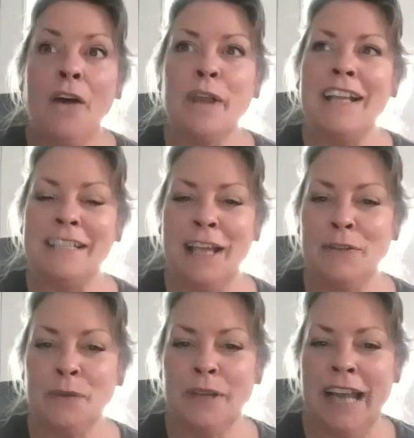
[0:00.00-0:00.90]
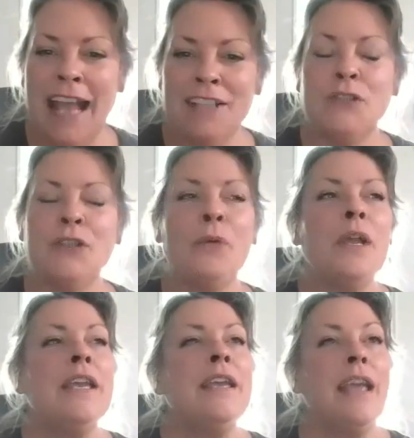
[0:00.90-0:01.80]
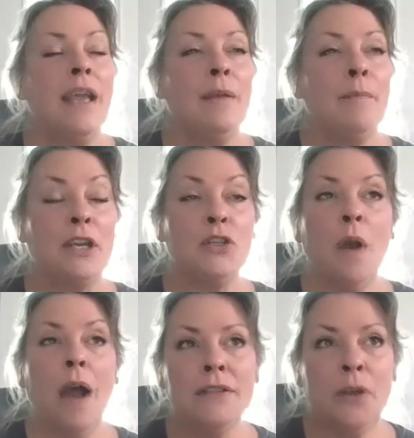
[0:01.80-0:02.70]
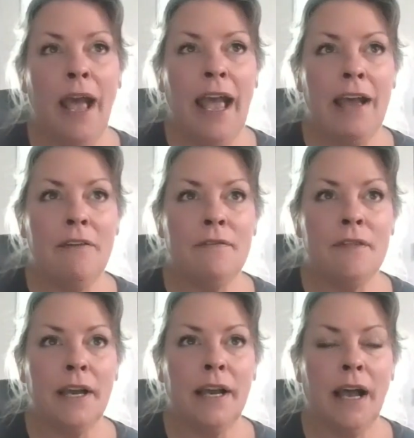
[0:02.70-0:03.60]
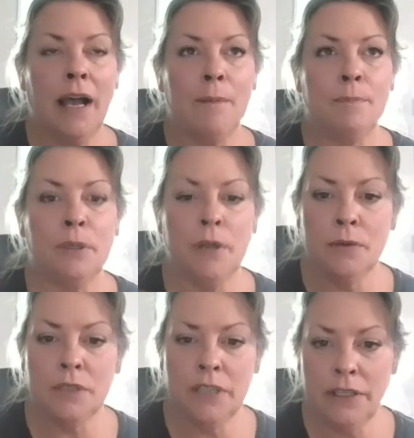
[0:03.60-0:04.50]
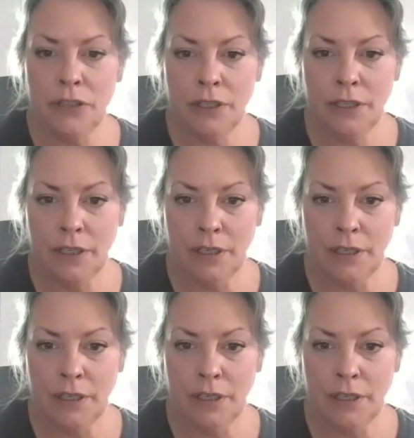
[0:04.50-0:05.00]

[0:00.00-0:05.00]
Okay, so that's what I was going to ask you. So, because you also have the uh, Pluto Snitch